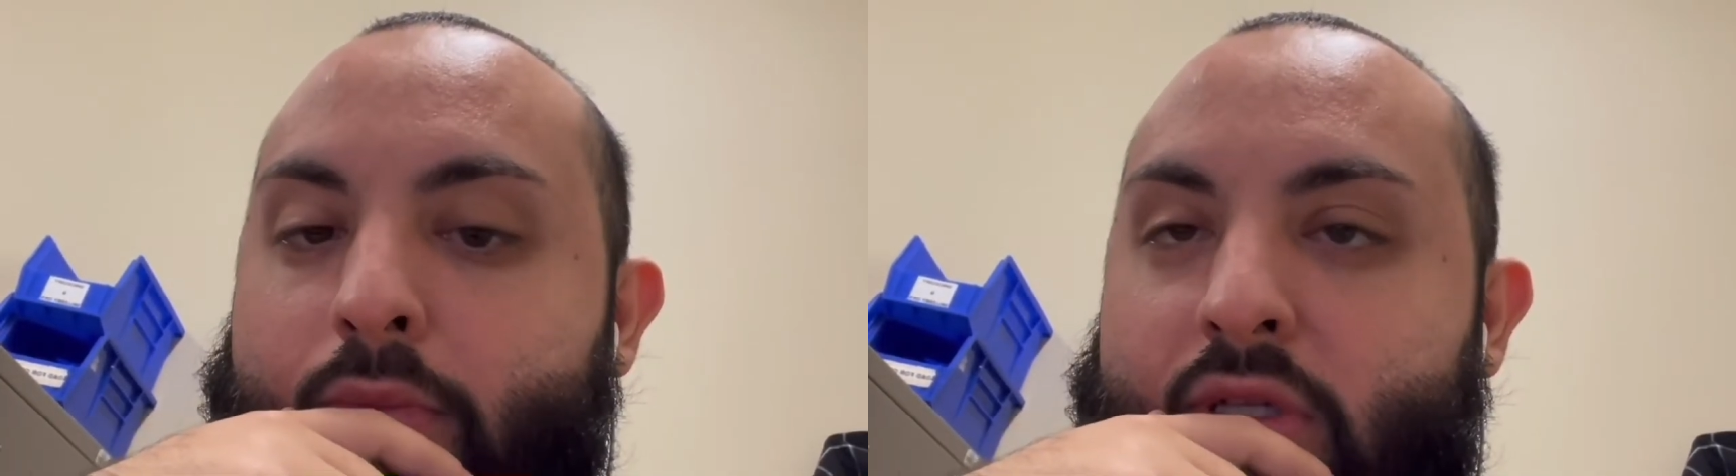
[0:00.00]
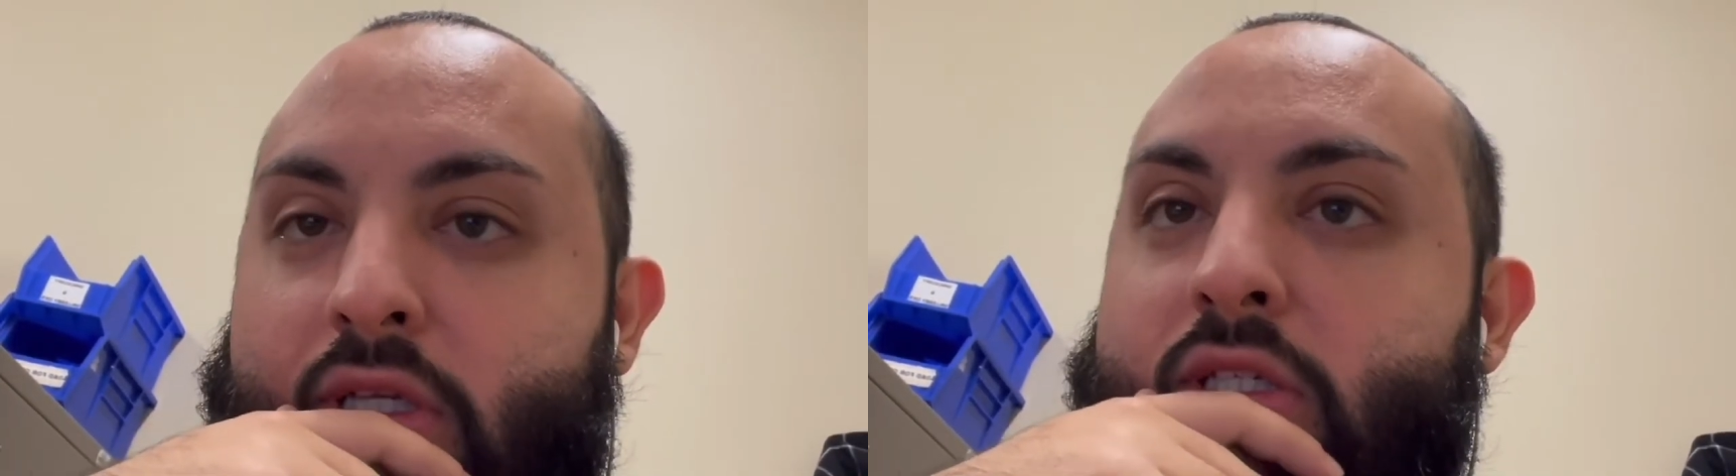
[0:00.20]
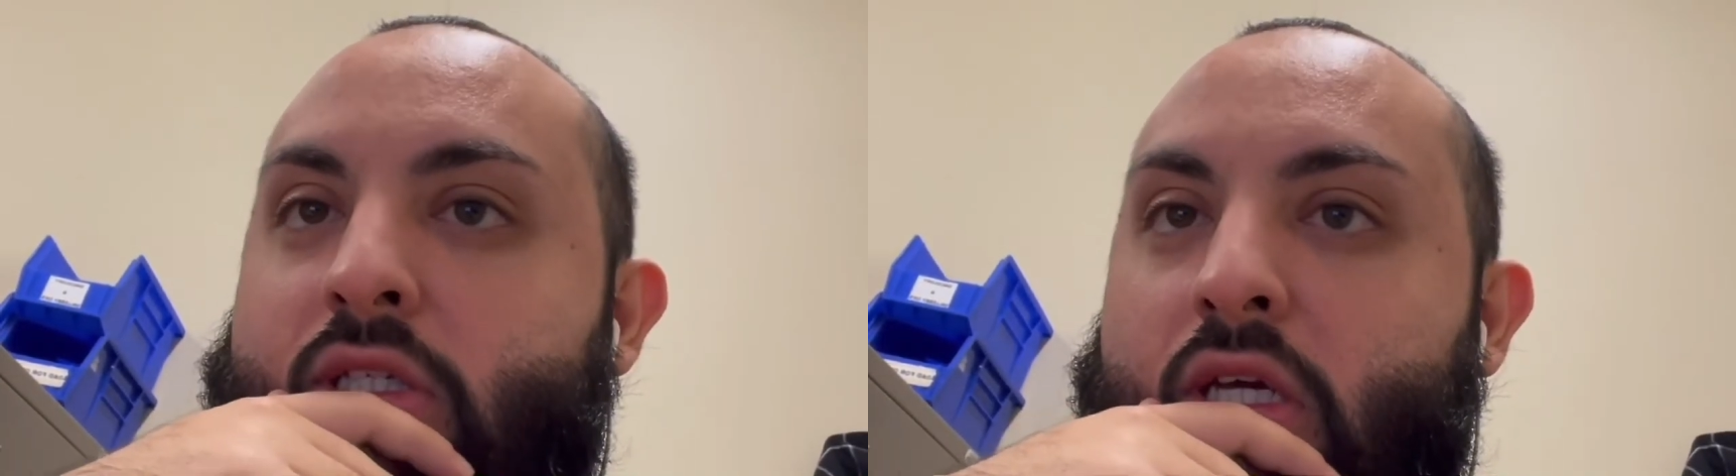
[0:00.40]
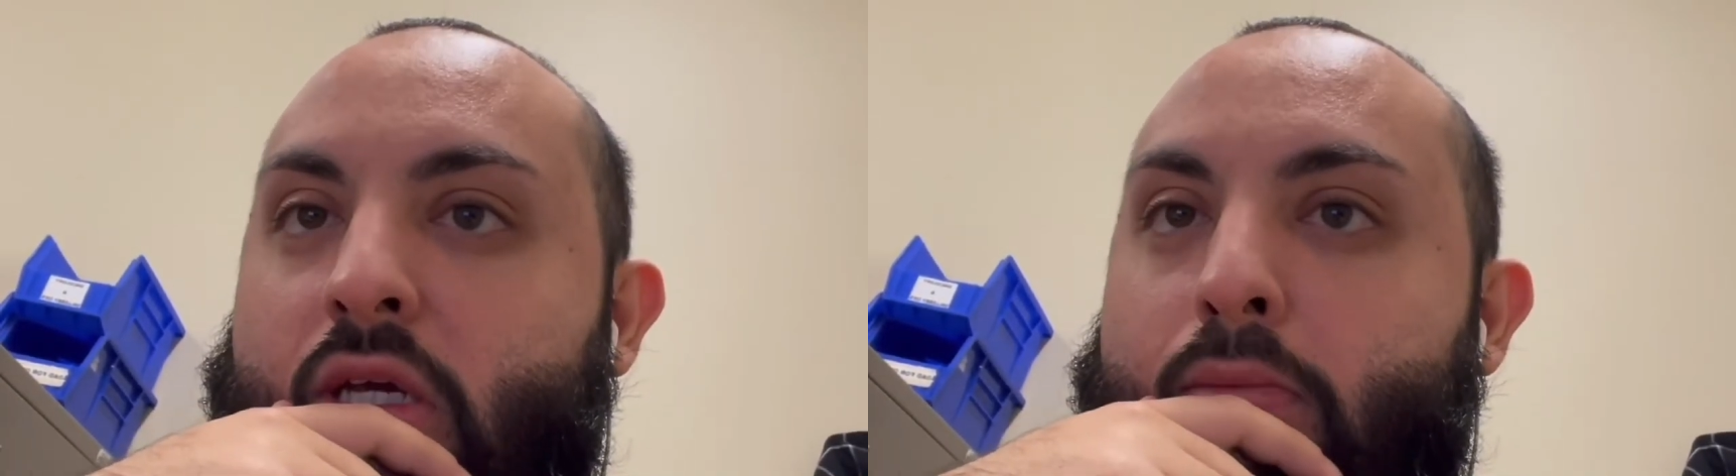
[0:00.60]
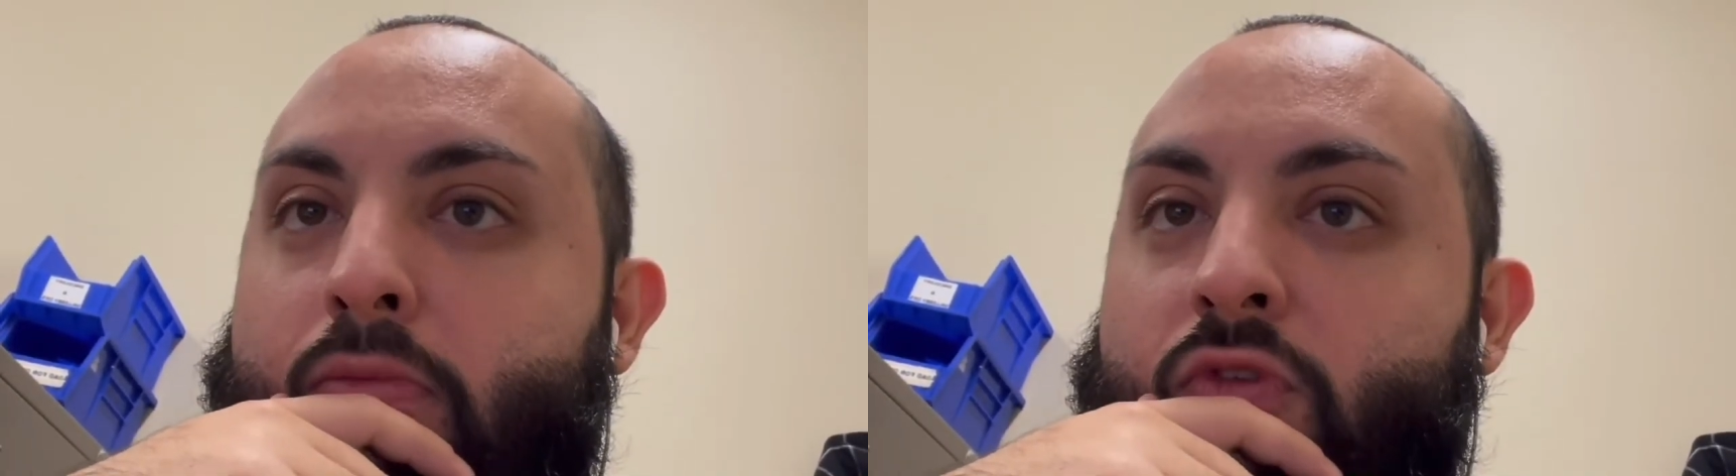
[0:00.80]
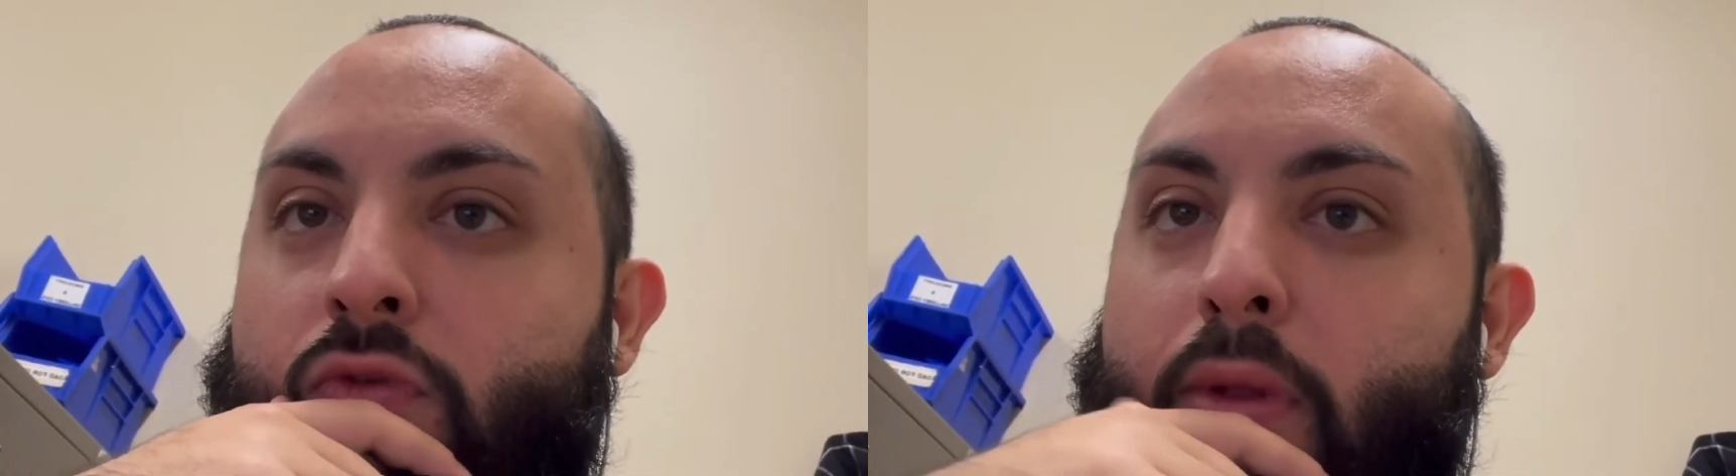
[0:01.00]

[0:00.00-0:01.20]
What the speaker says: But this team, for the